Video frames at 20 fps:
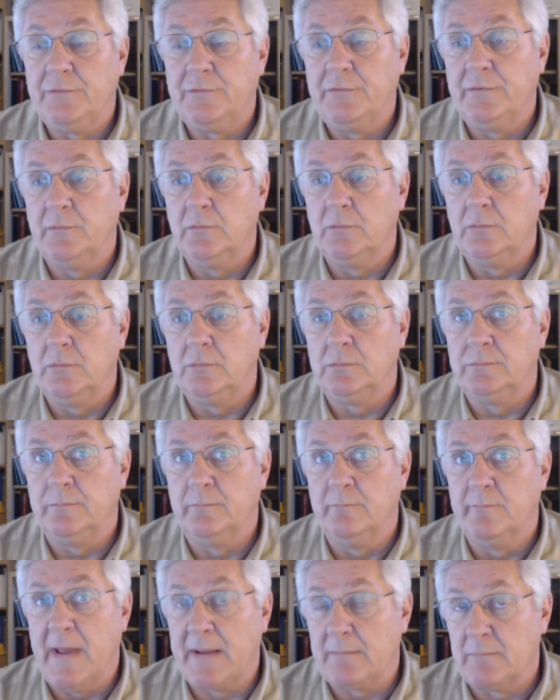To
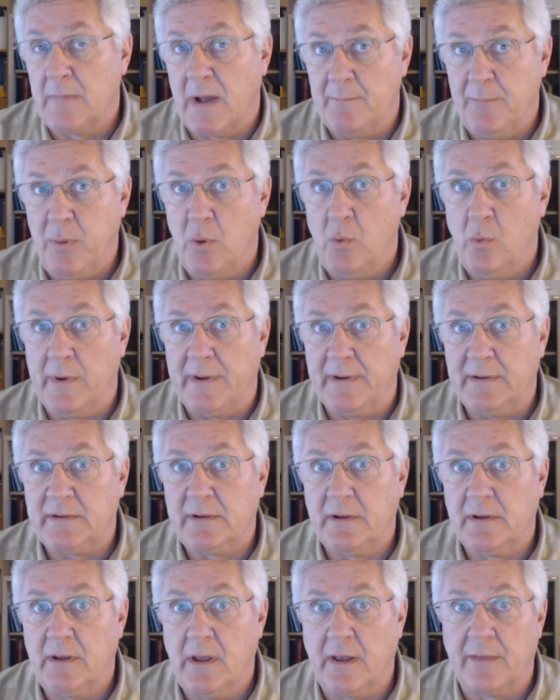make my point,
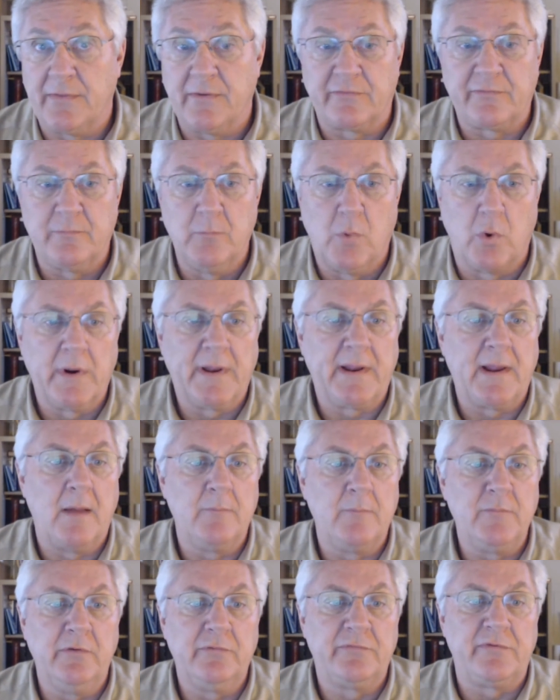this morning
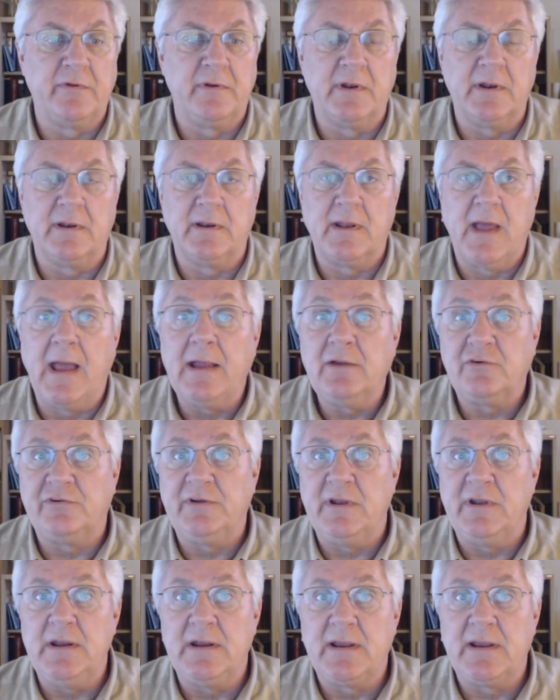I'm using an
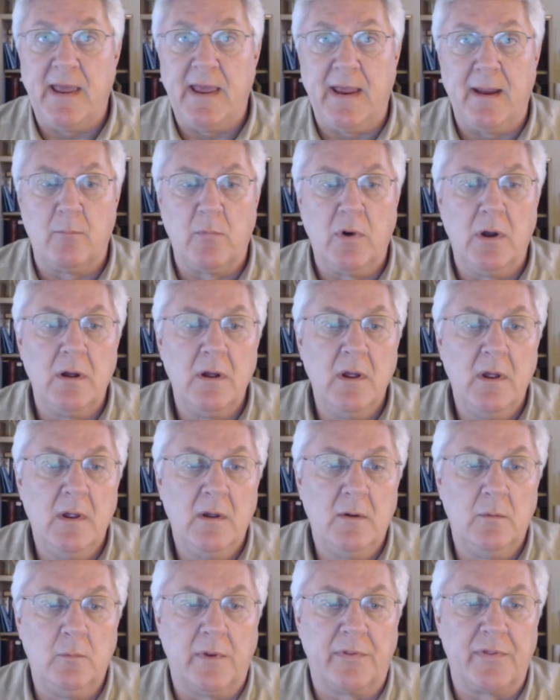HD camera
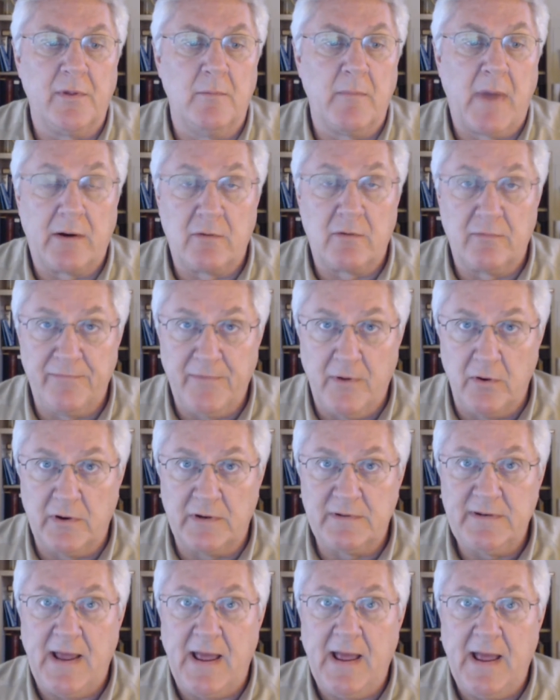with a microphone
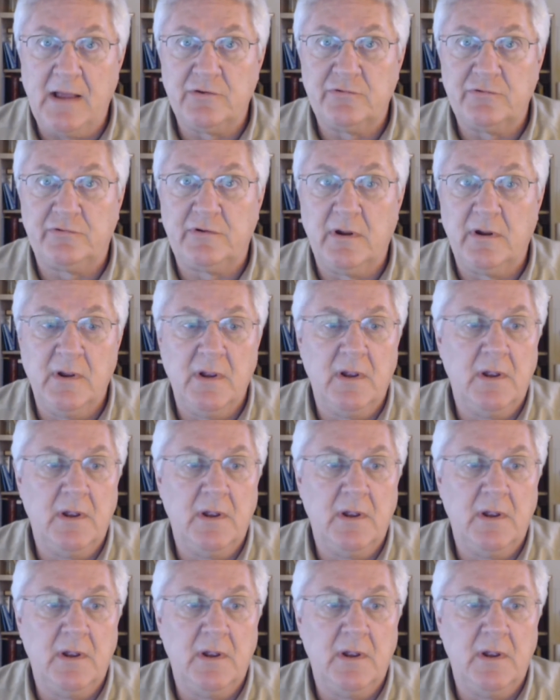attached.